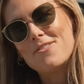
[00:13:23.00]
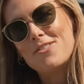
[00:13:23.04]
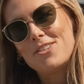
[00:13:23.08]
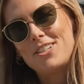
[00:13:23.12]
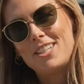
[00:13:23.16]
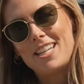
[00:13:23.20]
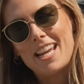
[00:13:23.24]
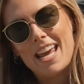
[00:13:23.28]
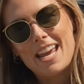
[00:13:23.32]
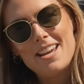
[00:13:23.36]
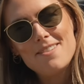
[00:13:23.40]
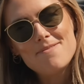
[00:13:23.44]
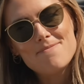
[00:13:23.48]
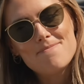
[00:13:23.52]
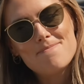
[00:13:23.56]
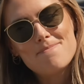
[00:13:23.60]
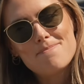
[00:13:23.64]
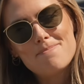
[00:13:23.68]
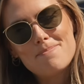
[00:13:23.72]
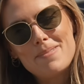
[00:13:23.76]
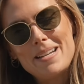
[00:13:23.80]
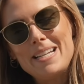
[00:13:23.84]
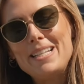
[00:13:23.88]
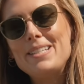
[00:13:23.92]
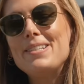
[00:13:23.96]
for today.
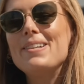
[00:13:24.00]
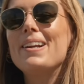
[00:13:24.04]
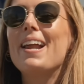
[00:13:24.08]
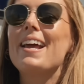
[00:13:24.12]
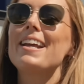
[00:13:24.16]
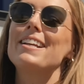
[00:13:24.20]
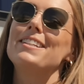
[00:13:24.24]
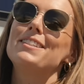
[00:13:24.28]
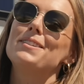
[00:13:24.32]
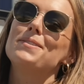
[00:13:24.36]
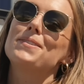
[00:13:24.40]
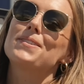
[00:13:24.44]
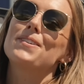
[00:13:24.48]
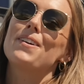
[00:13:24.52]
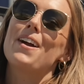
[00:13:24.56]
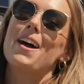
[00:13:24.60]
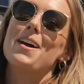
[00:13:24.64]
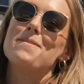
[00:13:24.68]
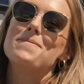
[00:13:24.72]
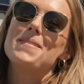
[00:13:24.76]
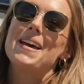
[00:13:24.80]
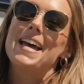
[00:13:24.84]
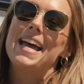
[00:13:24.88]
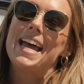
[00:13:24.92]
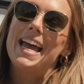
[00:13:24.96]
Please do like and
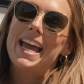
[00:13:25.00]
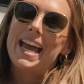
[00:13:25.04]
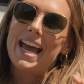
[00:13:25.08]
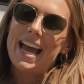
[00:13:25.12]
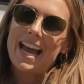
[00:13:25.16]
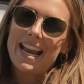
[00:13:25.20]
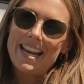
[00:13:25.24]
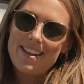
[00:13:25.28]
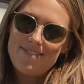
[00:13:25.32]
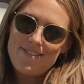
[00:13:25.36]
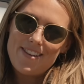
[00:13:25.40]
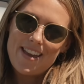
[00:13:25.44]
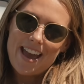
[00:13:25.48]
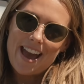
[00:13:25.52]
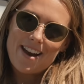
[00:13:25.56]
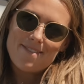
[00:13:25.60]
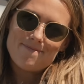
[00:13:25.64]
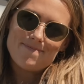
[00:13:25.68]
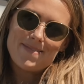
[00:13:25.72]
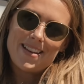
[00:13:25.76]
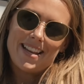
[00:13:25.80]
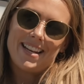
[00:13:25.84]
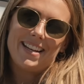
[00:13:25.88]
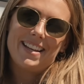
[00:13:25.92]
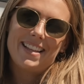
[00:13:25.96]
subscribe. And if you
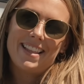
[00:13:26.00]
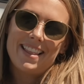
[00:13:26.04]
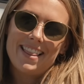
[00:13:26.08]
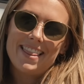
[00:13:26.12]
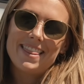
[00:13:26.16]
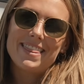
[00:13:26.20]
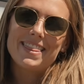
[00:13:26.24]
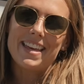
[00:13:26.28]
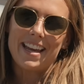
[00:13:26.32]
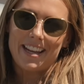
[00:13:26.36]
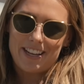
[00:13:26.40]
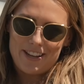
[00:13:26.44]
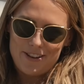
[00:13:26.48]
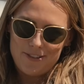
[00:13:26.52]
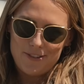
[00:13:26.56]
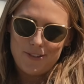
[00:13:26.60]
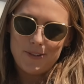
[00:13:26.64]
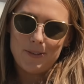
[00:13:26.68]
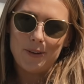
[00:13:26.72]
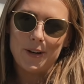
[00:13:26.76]
have been, thank you for